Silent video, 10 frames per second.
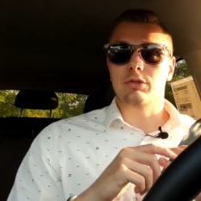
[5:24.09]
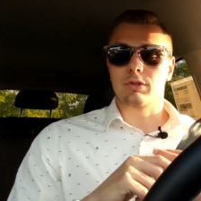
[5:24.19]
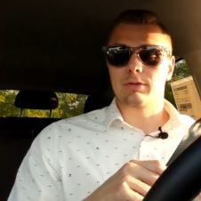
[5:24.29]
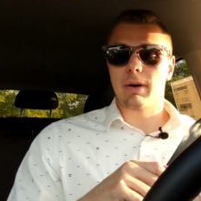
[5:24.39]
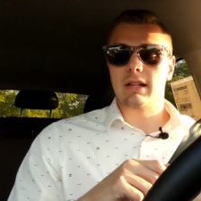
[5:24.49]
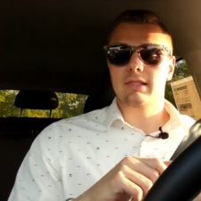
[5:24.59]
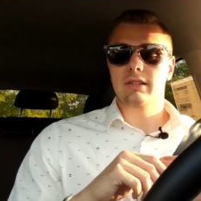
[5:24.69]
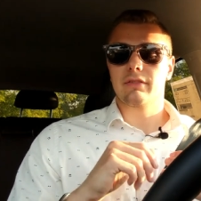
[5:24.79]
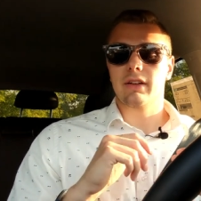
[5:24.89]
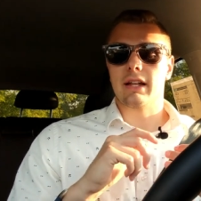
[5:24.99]
it's
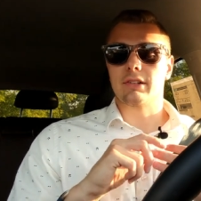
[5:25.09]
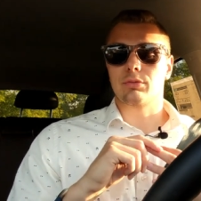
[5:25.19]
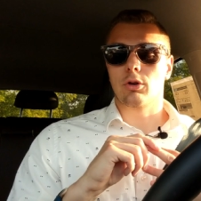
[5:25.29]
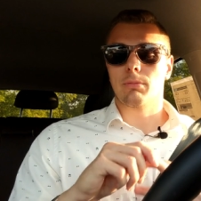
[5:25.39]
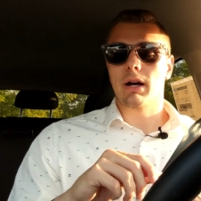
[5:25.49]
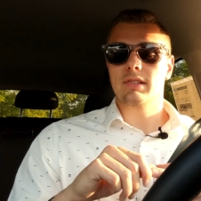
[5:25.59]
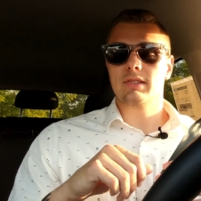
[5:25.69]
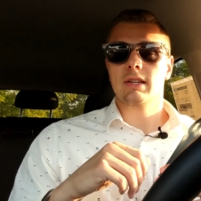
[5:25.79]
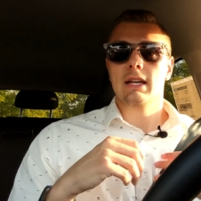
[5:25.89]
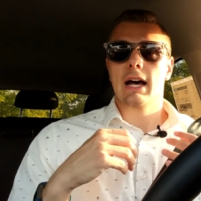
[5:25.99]
responsive, and it's
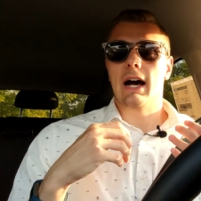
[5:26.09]
robust.